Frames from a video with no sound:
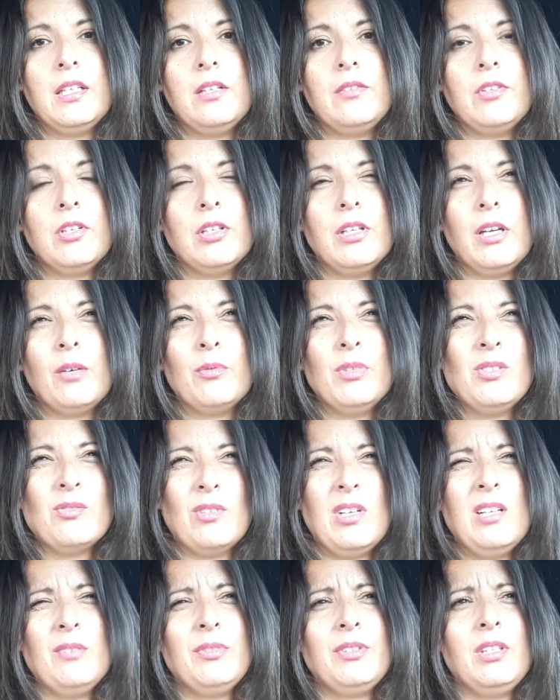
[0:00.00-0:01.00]
You're like, what's
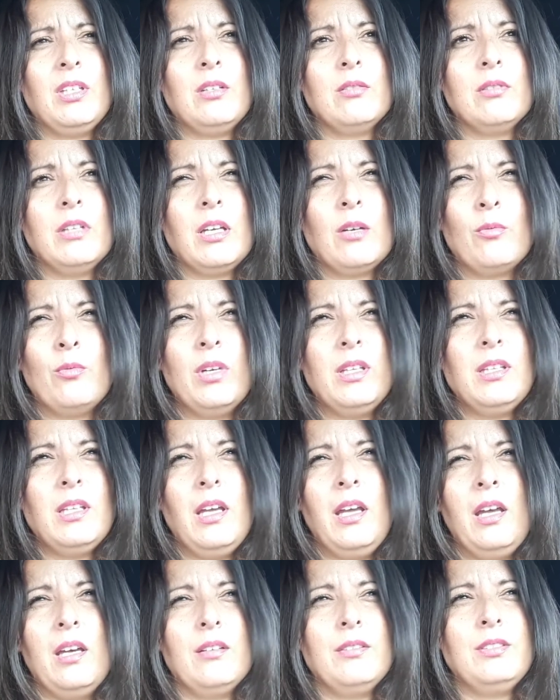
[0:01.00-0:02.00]
wrong with you? Like, what the
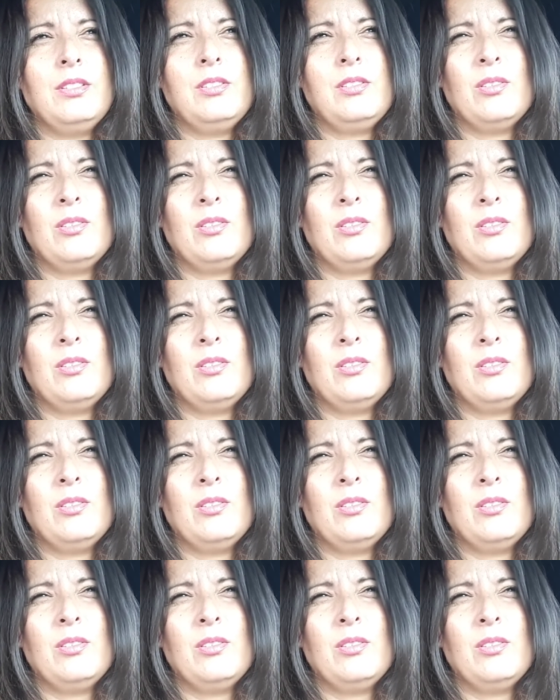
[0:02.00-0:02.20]
hell did you,